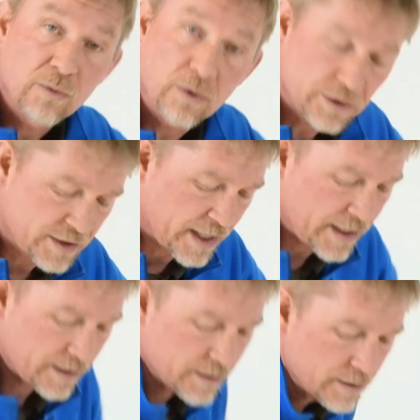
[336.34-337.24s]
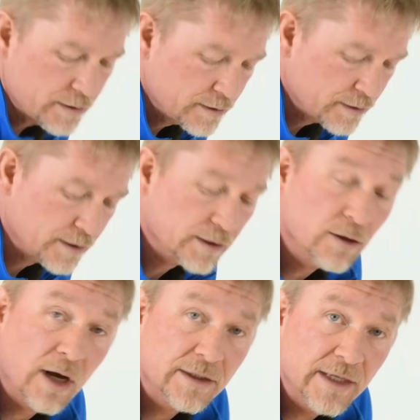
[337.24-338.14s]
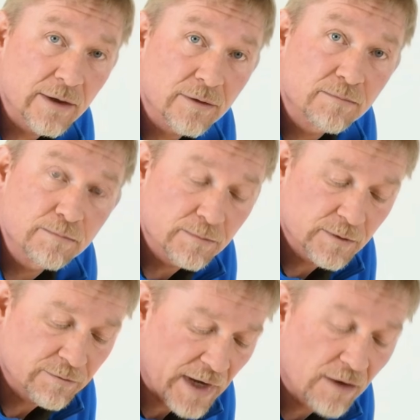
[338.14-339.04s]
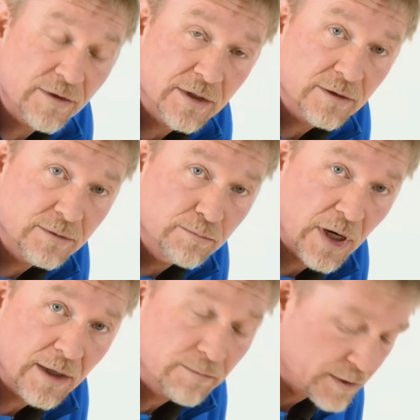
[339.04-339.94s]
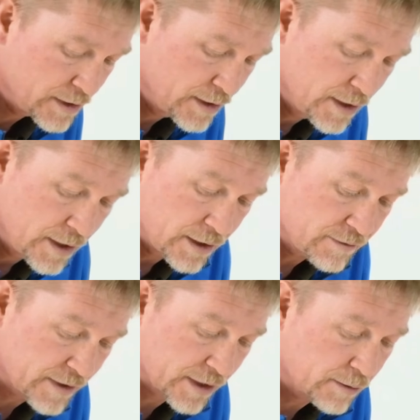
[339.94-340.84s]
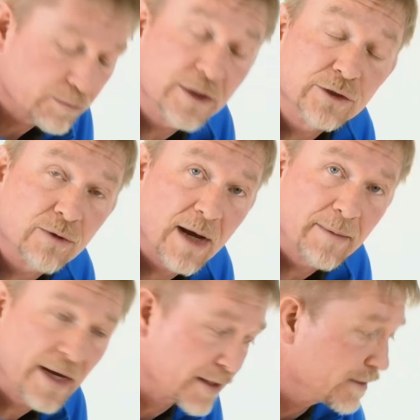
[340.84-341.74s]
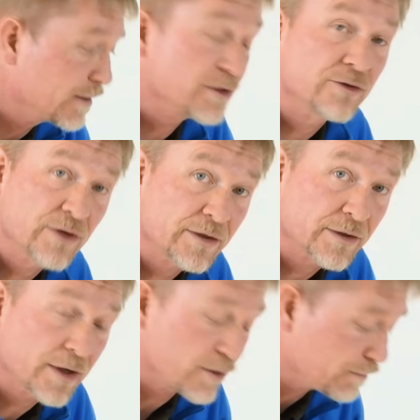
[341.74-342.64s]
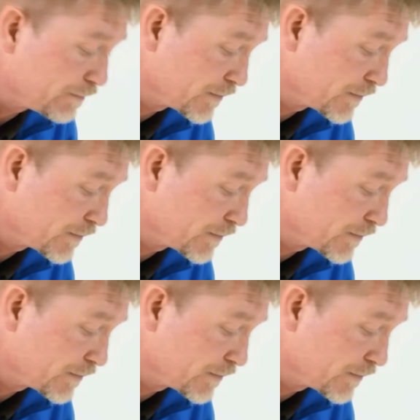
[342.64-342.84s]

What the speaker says: roll it tight, and lock down the valve at the bottom. And you've got a complete dry bag, and you're set to go.